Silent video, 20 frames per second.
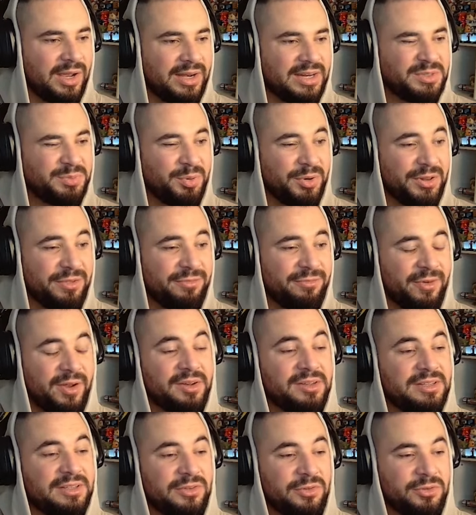It is pretty
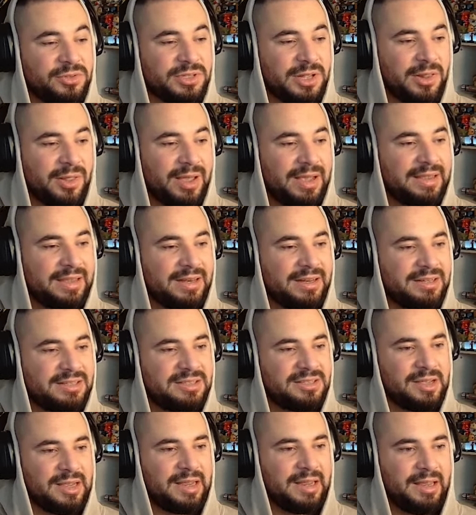fun to use. I like that
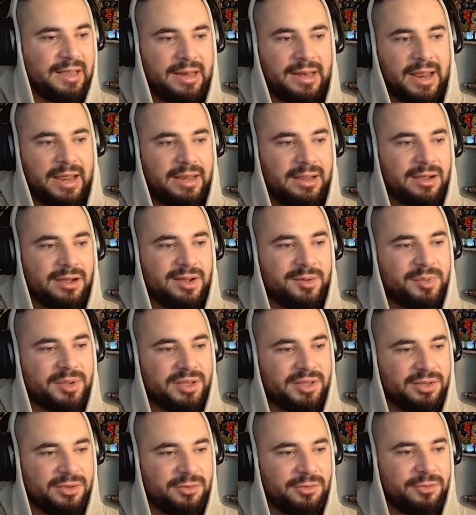it's like an AR,
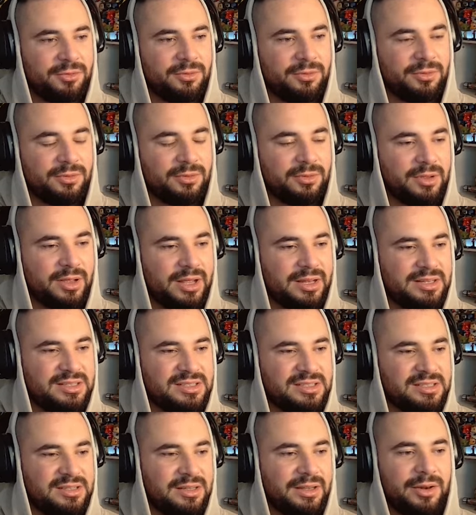but
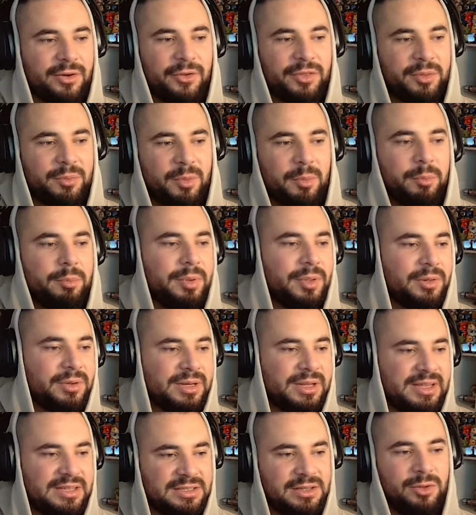it's, the
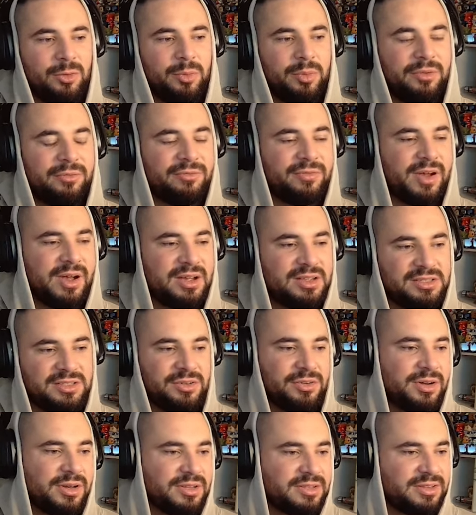mobility is a little bit
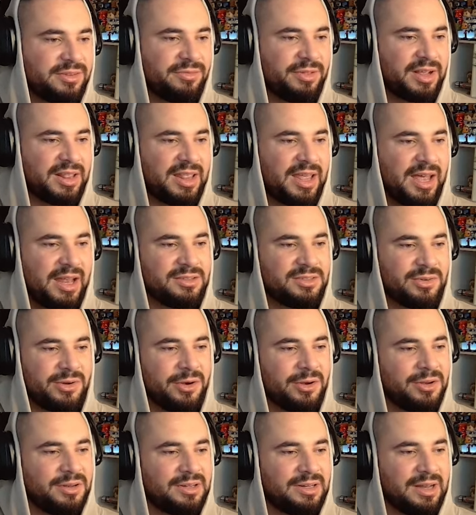faster and stuff like that. So I
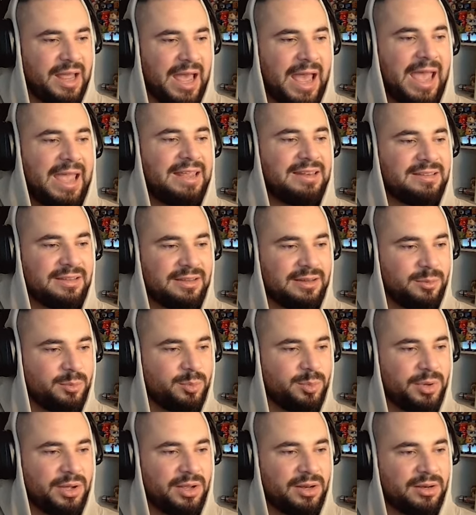don't hate it,
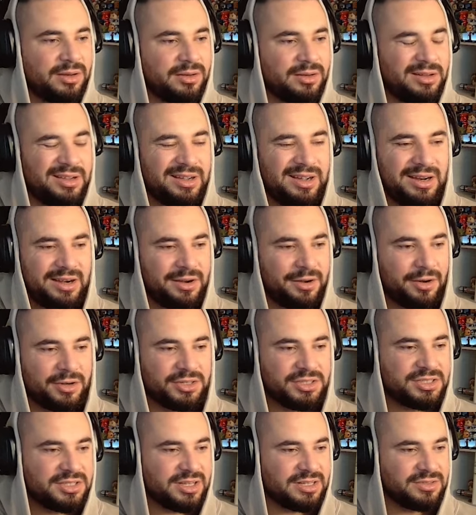but I don't know,
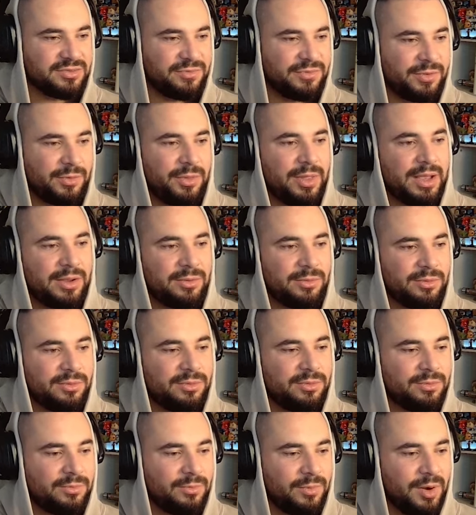it just doesn't feel that
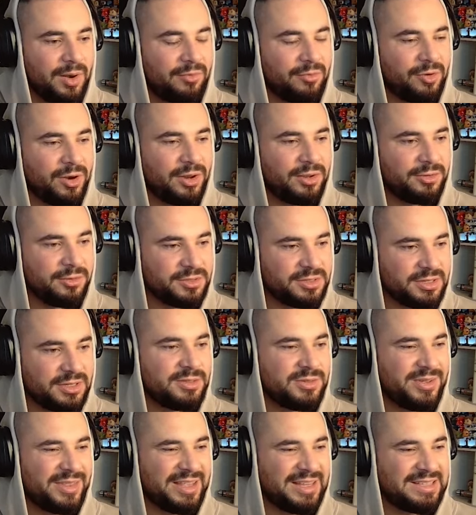good whenever I use
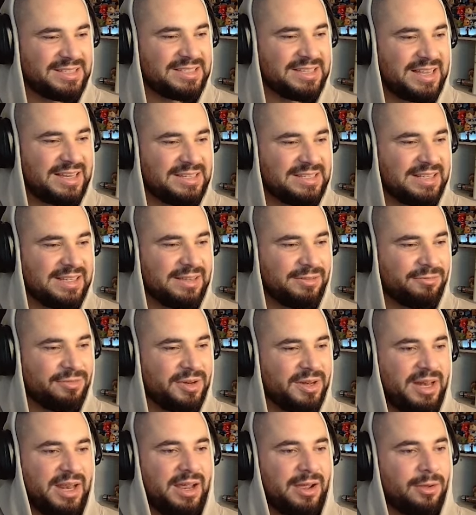it. So I think C tier
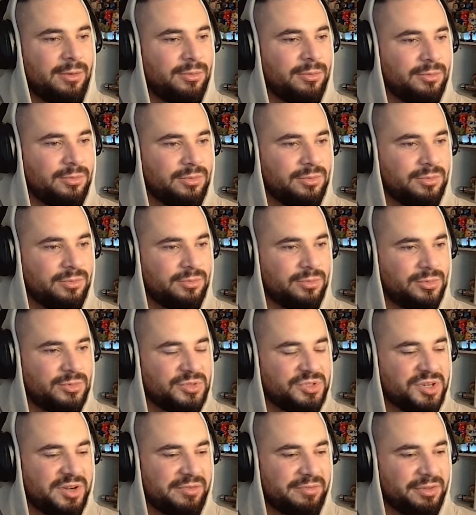for now.
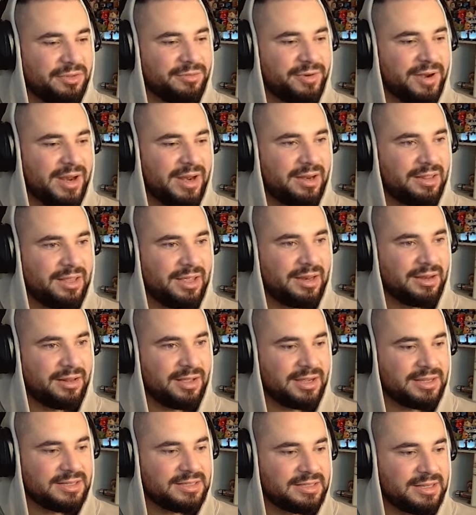We'll shuffle around at the end,
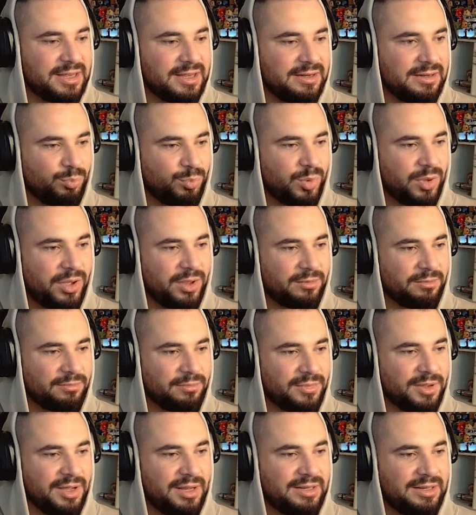like I said, but
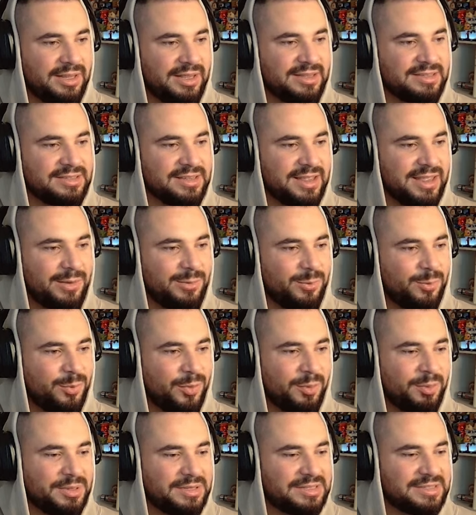I dare say that will
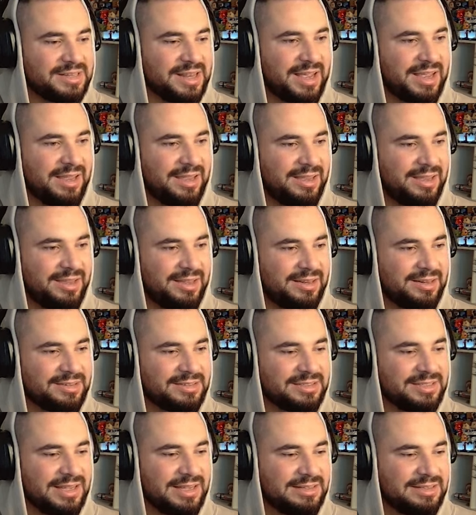probably stay
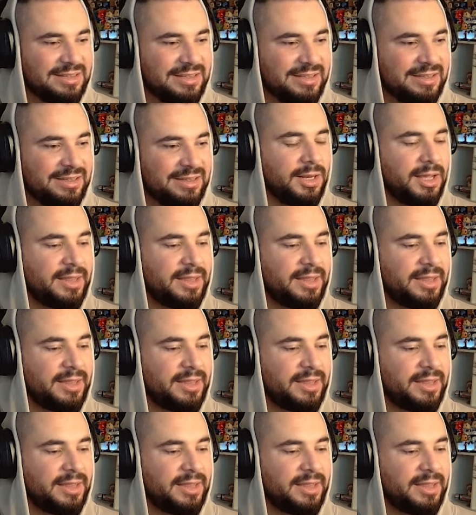in C tier.